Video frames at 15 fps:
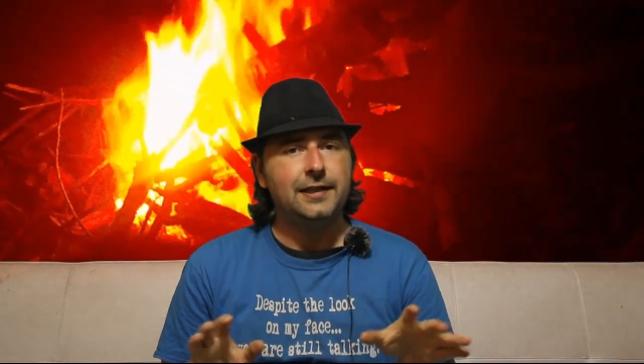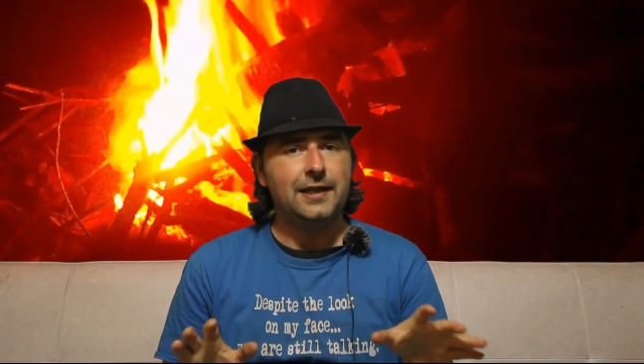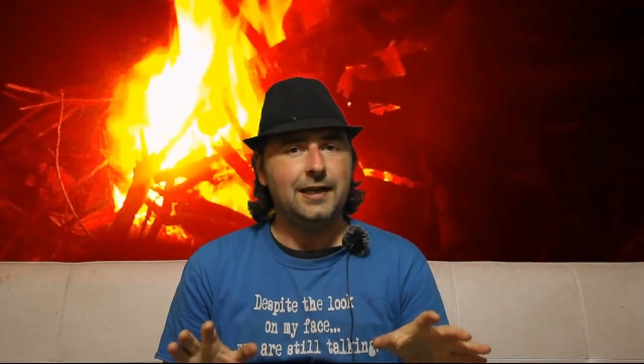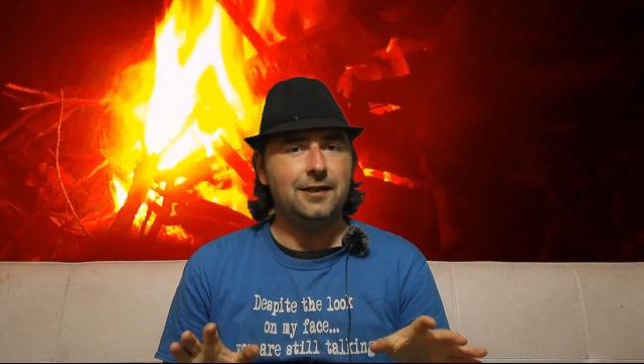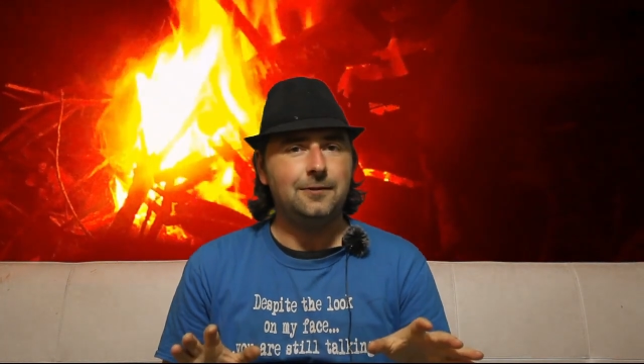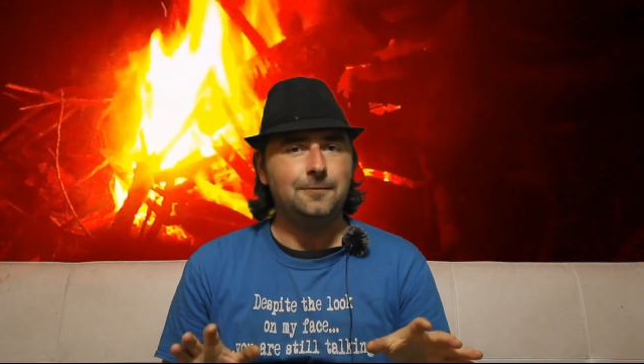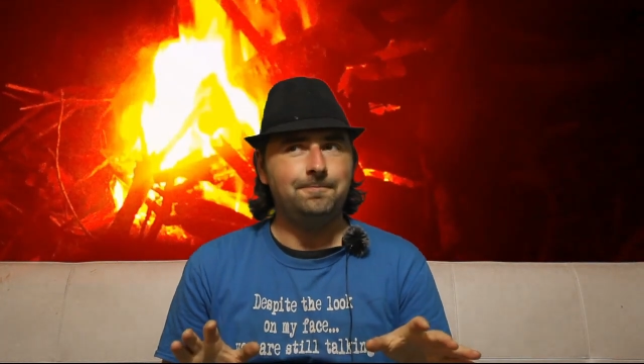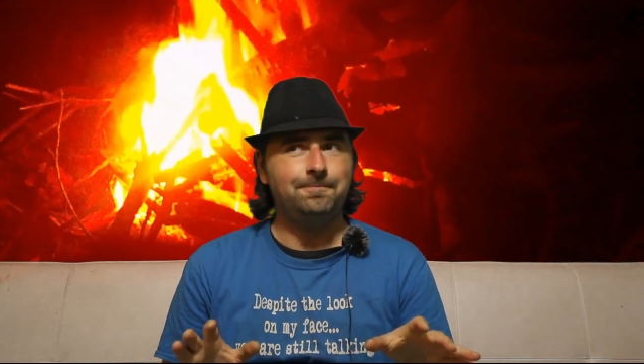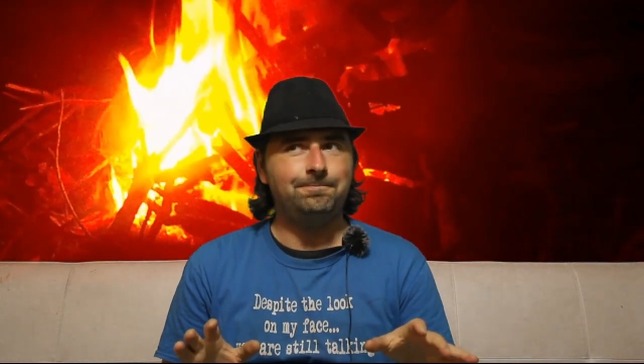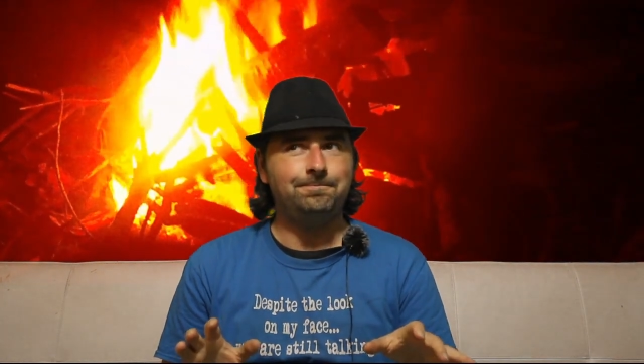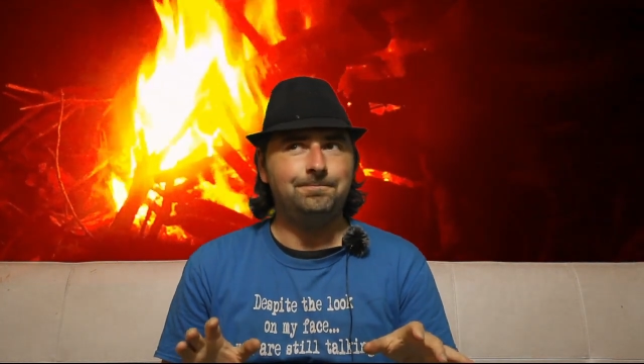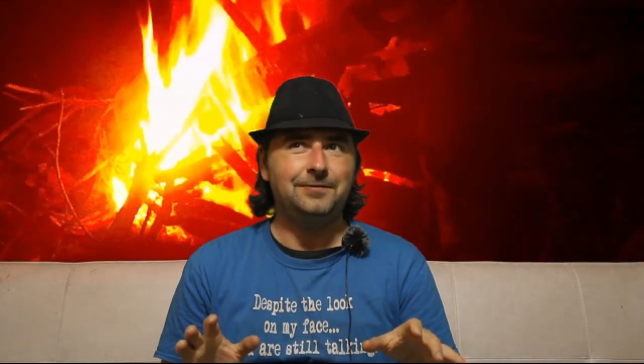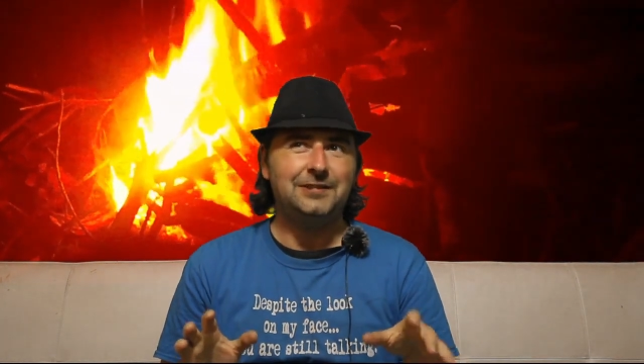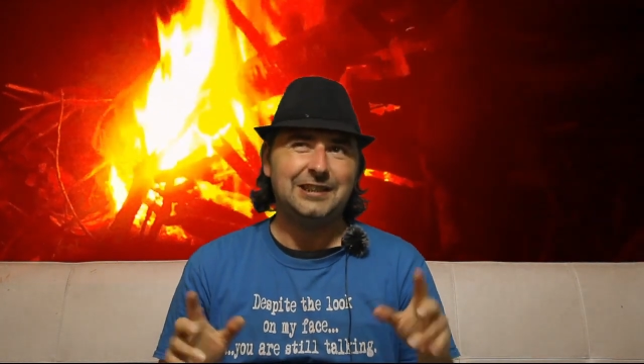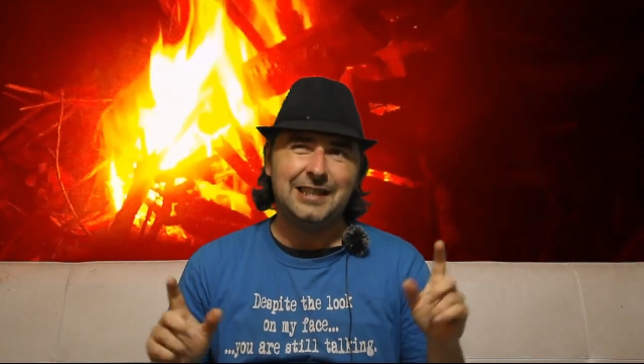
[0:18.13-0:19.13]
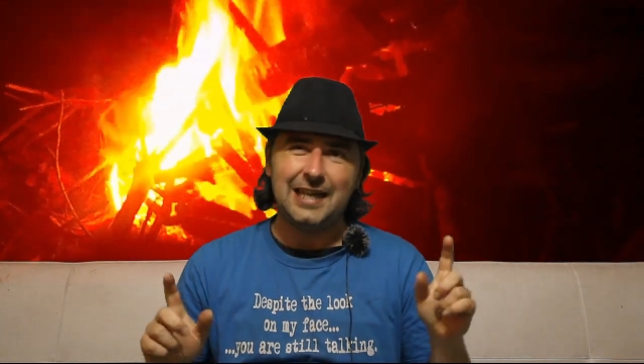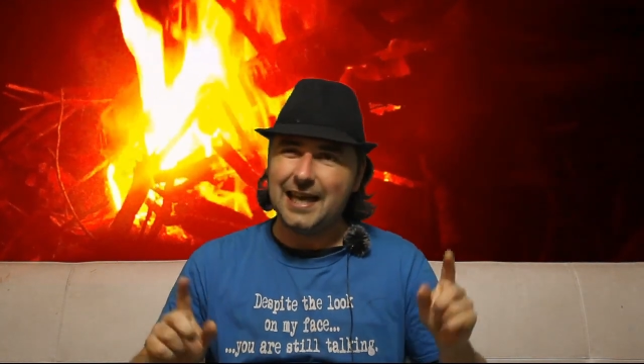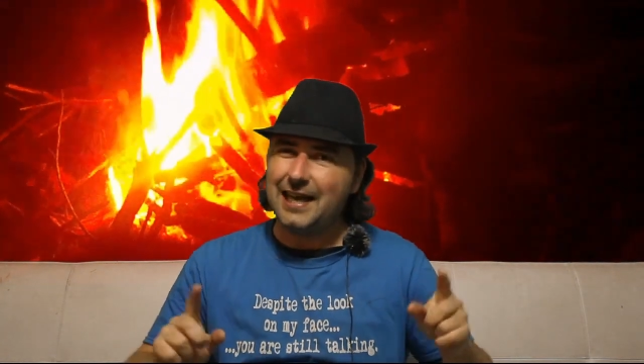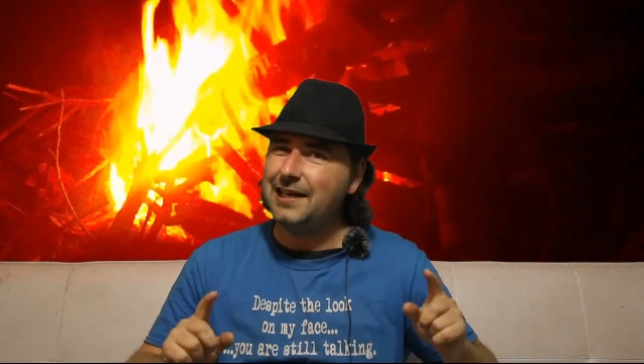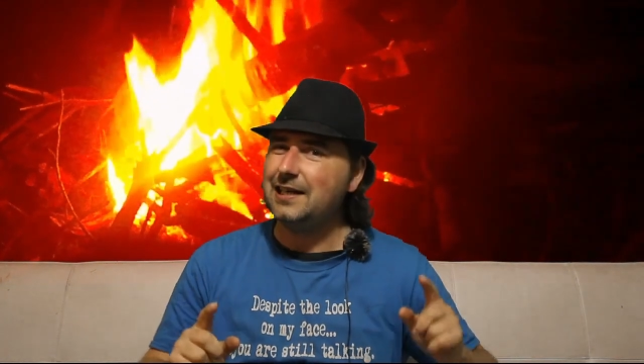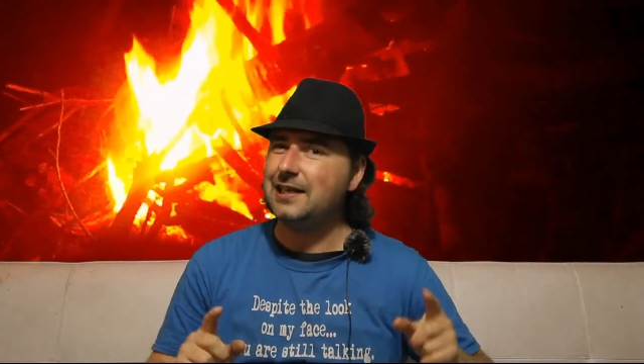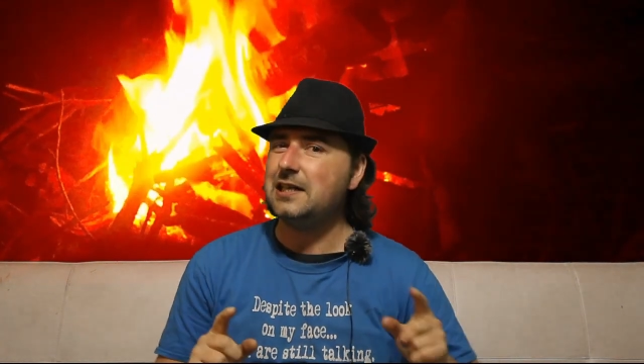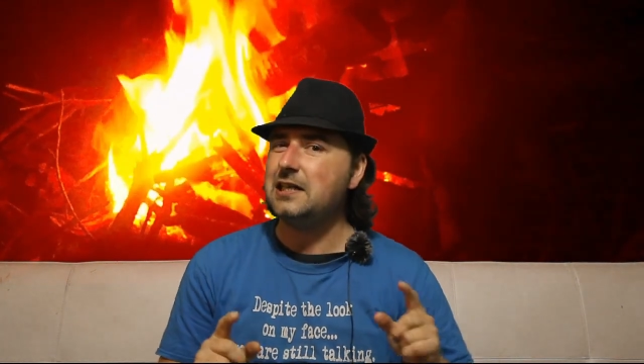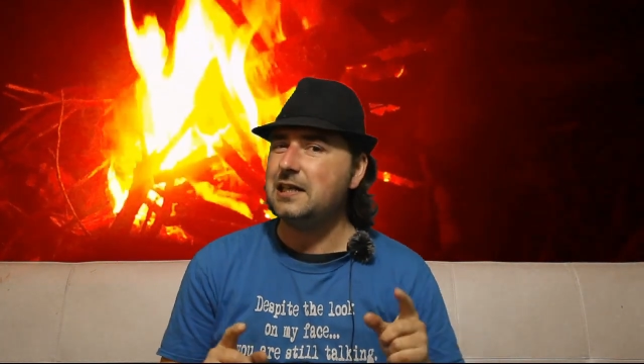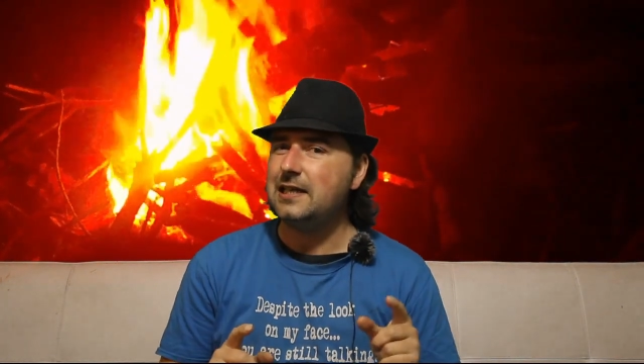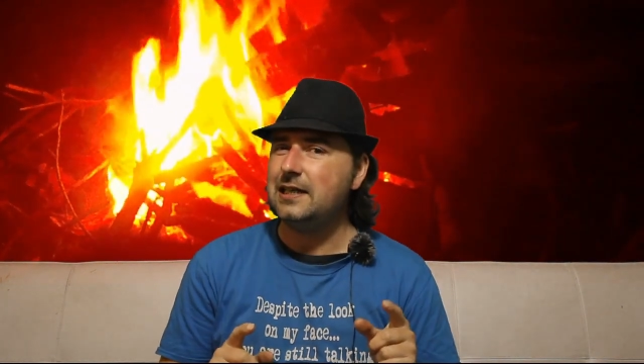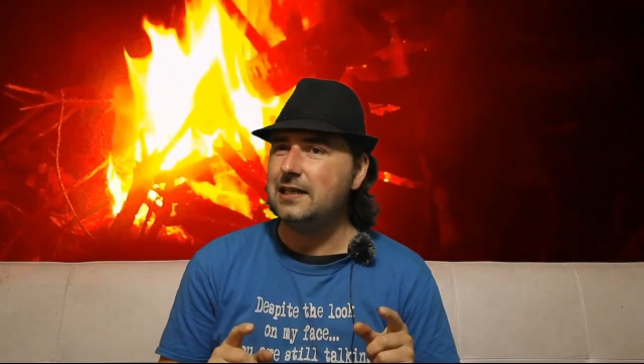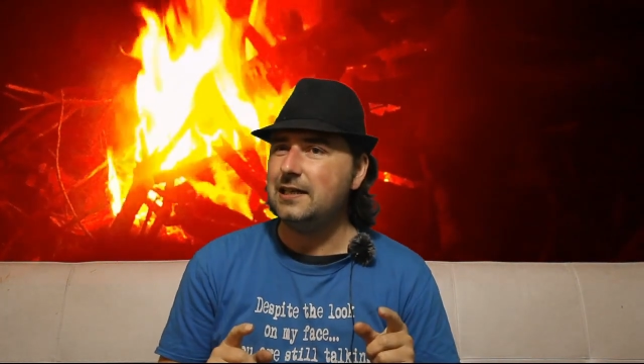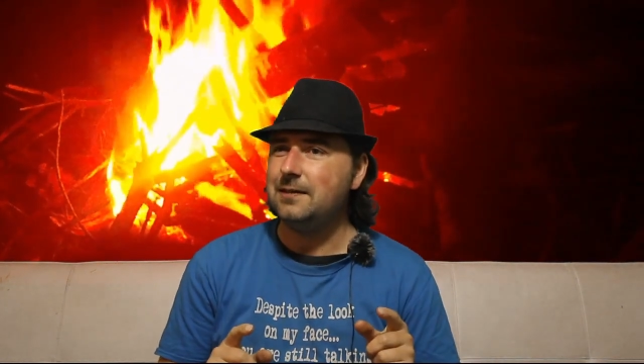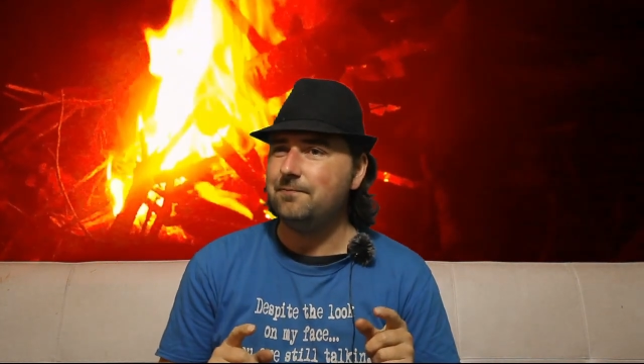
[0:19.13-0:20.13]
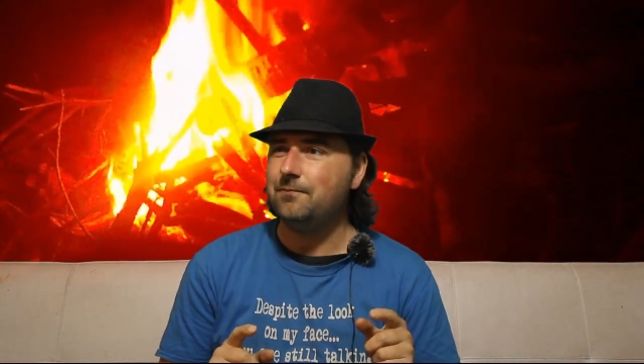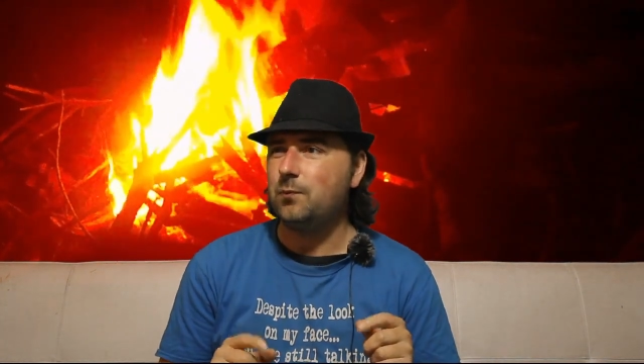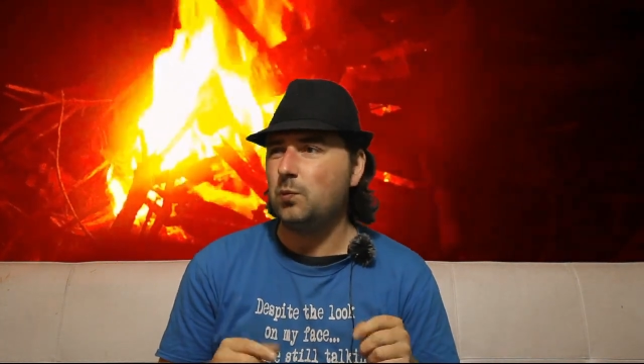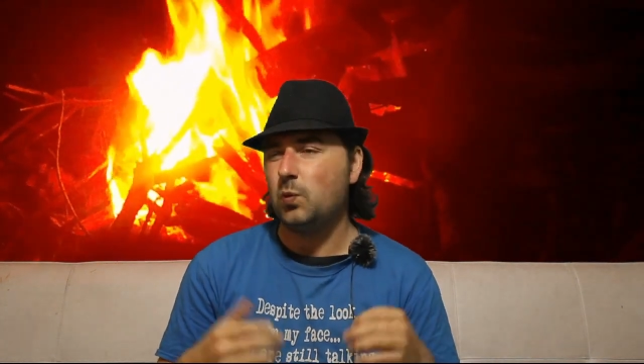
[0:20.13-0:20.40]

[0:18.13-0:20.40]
Now, technically,